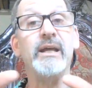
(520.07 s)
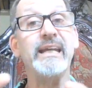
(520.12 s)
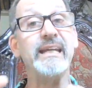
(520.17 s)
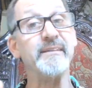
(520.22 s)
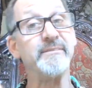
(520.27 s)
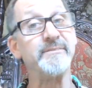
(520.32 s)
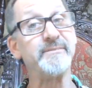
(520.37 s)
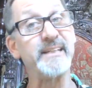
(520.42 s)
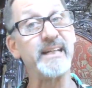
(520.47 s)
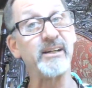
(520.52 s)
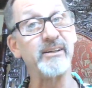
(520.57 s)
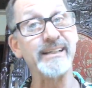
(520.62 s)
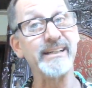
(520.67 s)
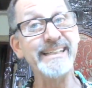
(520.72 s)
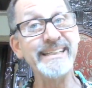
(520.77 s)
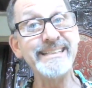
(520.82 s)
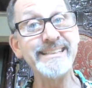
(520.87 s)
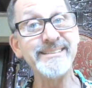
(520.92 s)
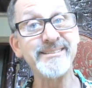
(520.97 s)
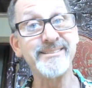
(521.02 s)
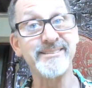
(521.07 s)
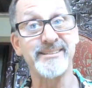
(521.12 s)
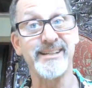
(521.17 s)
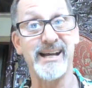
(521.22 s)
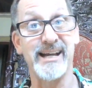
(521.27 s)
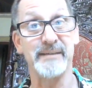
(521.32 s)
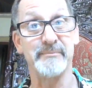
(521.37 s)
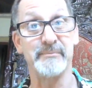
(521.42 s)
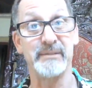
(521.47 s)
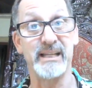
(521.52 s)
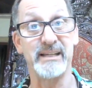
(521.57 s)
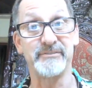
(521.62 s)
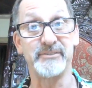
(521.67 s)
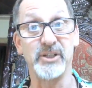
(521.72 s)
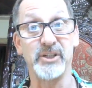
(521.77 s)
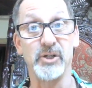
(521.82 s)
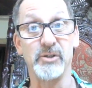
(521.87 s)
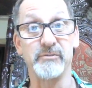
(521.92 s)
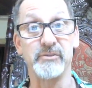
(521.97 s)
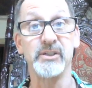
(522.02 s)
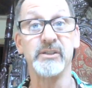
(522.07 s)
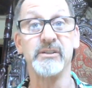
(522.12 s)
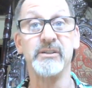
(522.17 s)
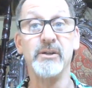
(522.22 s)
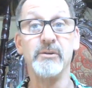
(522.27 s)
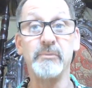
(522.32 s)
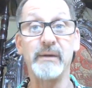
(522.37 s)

if there is time left over,